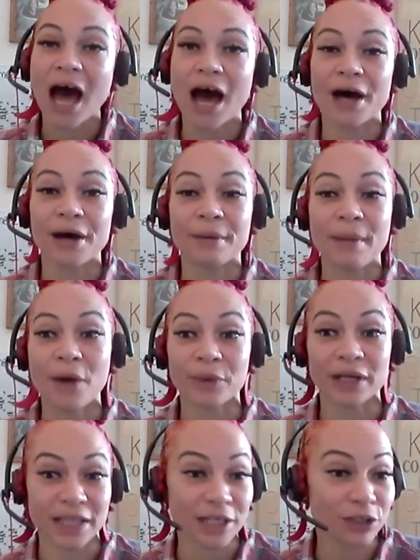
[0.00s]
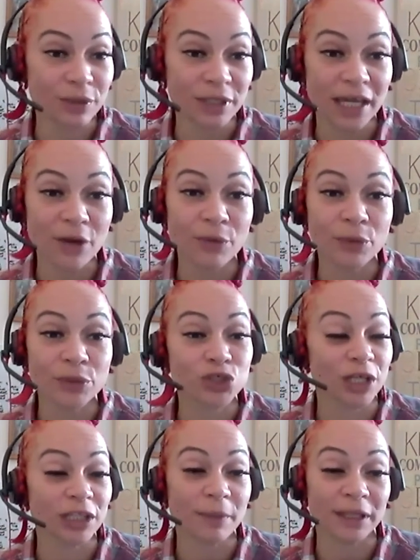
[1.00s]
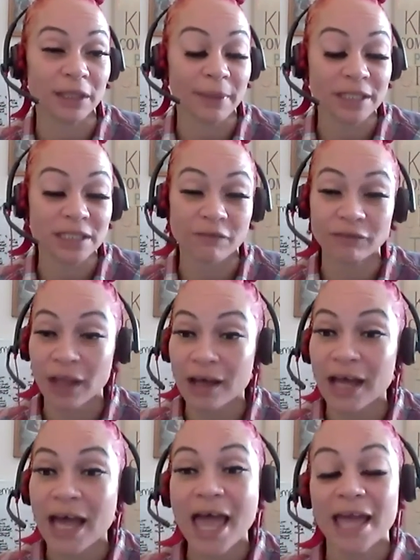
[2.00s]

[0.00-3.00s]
I want to thank you again. We wish you nothing but the best of luck,